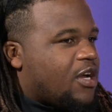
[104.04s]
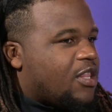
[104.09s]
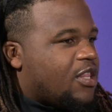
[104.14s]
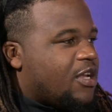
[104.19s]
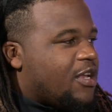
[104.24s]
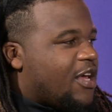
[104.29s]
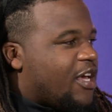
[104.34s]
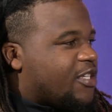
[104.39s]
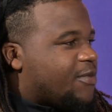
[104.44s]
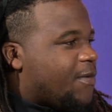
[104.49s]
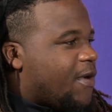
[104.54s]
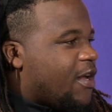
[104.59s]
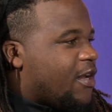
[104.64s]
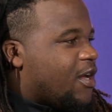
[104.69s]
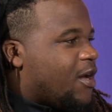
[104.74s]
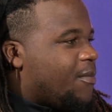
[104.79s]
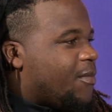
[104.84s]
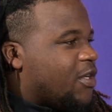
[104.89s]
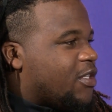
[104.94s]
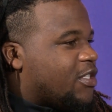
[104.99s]
of the next man
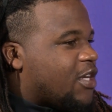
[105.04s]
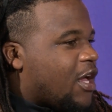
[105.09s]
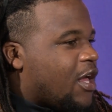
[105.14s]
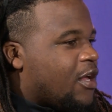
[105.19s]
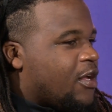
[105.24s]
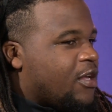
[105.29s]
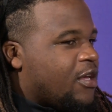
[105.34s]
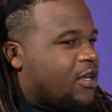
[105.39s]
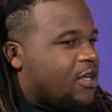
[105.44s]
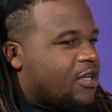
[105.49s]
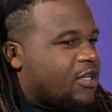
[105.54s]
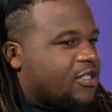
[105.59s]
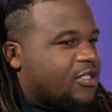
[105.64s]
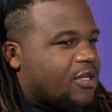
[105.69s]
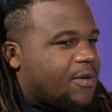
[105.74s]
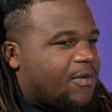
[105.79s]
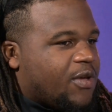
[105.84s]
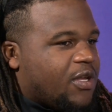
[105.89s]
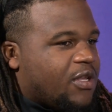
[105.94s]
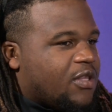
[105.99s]
up mentality because, I
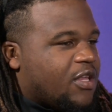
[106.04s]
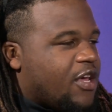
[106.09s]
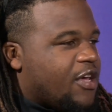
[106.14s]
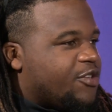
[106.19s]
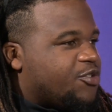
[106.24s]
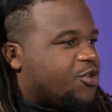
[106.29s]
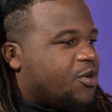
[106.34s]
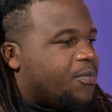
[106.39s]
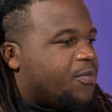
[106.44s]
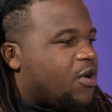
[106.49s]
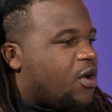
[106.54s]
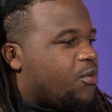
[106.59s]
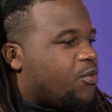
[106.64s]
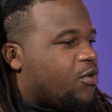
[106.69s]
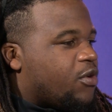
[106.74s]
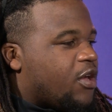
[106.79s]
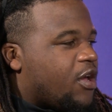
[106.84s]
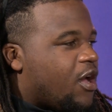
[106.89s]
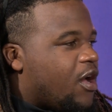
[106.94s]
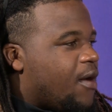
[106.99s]
mean, the injury bug will
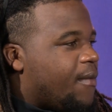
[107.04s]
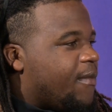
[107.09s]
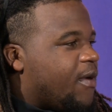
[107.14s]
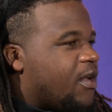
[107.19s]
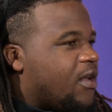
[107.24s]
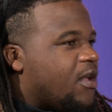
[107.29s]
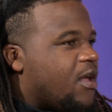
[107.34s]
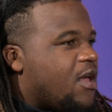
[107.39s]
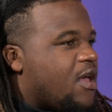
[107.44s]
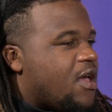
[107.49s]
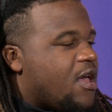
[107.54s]
come, and